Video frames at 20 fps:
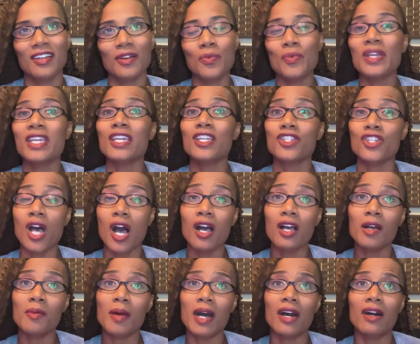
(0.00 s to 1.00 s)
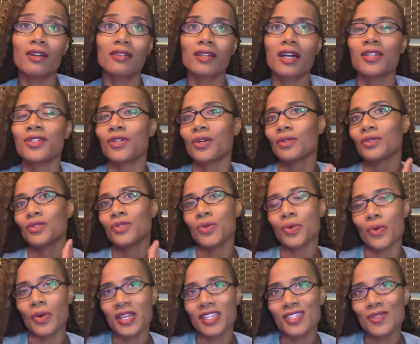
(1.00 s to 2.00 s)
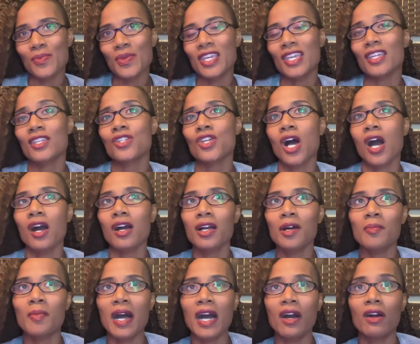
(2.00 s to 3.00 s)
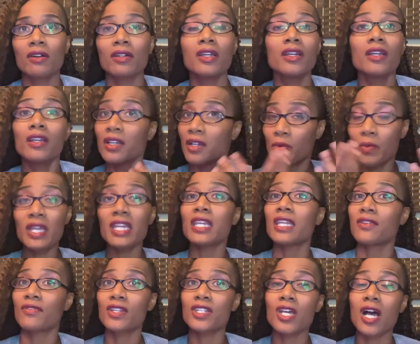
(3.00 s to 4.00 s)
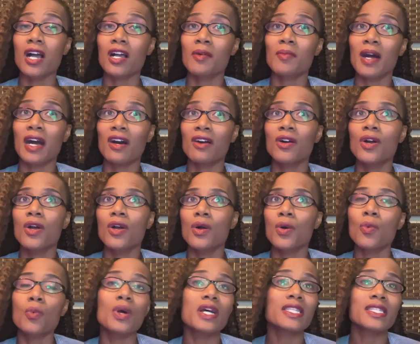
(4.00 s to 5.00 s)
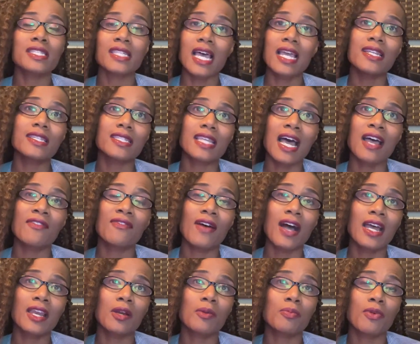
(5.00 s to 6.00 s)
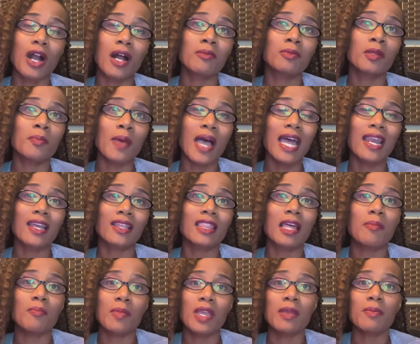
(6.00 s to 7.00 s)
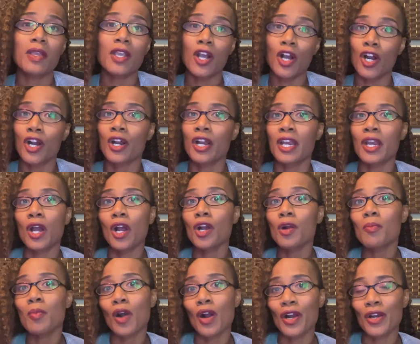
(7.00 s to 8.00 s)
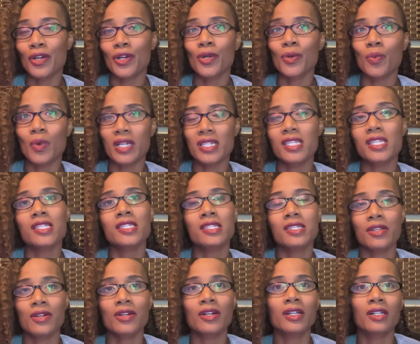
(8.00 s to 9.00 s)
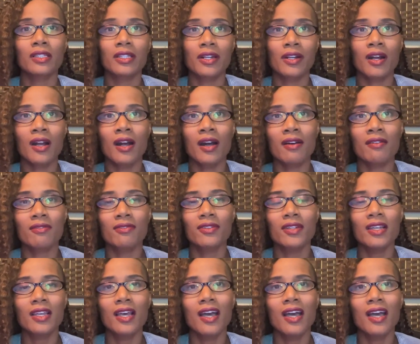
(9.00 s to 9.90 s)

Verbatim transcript: We can talk about adult toys. We can even talk about what sites I find are problematic that maybe her and her partner want to steer clear of.